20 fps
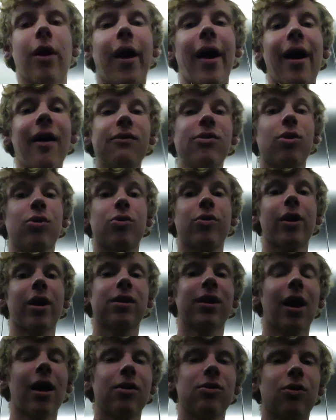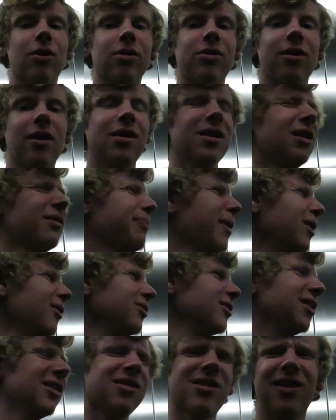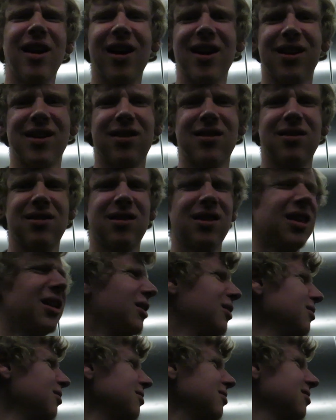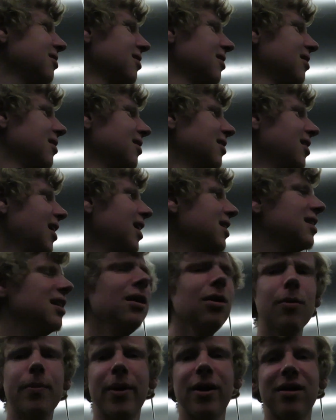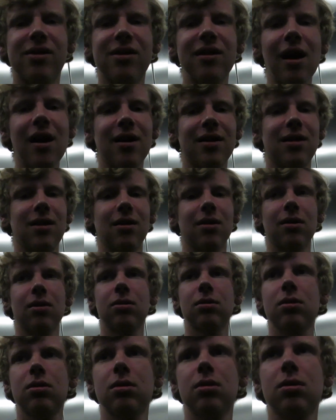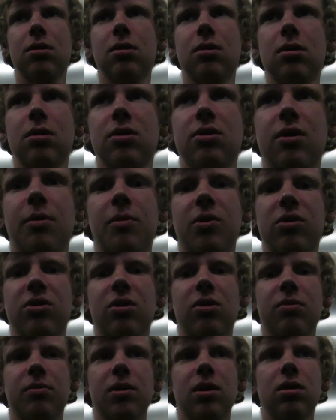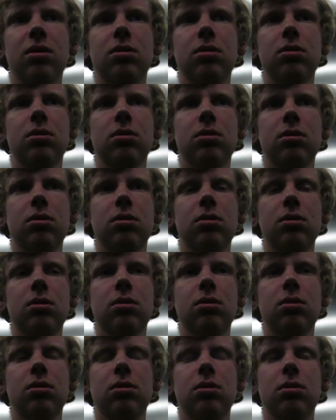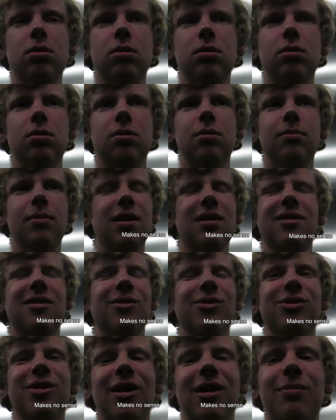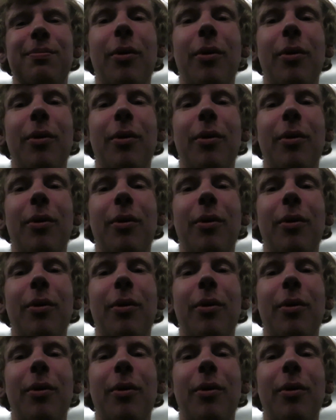I have the correct address, and apparently it's not here. It's here, but it's not here. Someone told me. Makes no sense.